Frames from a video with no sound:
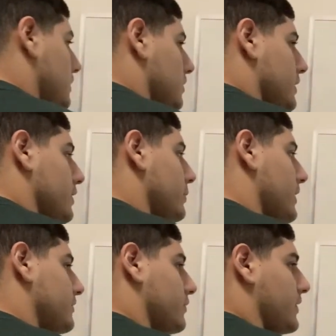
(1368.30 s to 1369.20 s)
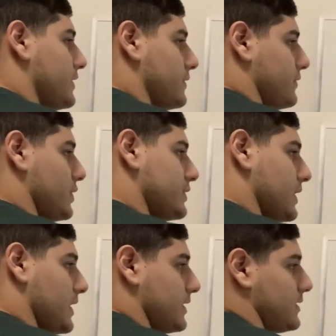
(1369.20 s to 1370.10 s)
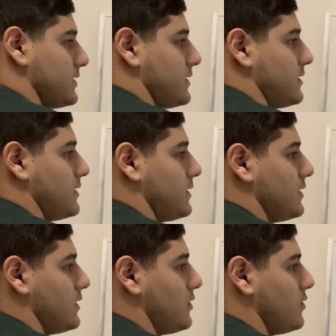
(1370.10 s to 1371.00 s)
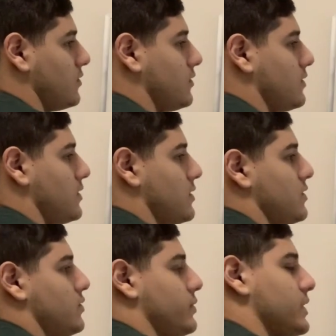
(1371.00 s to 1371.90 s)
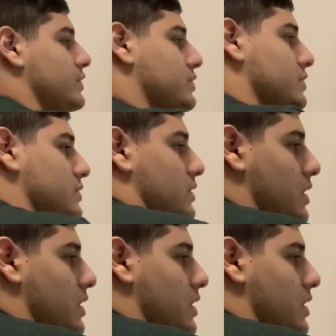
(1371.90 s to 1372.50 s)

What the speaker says: here we have to find the vertex, which,